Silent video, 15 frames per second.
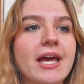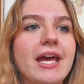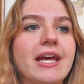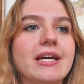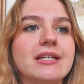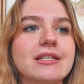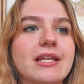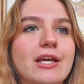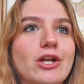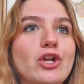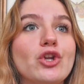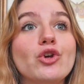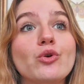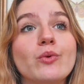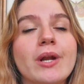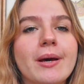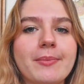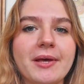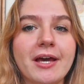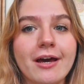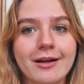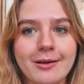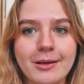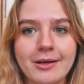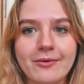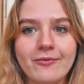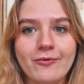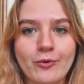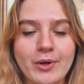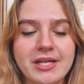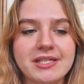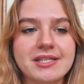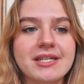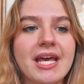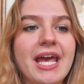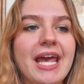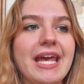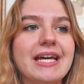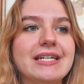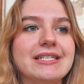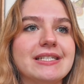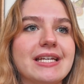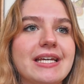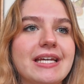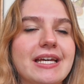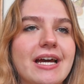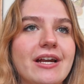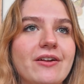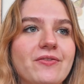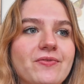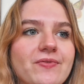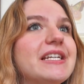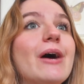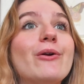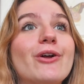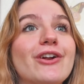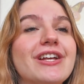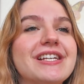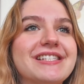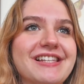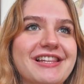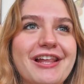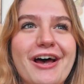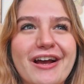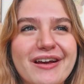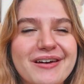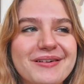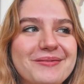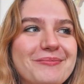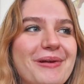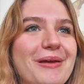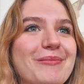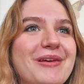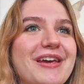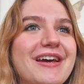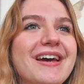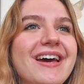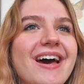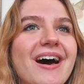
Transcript: and like a new and up-and-coming voice and a kind of down on his luck, maybe,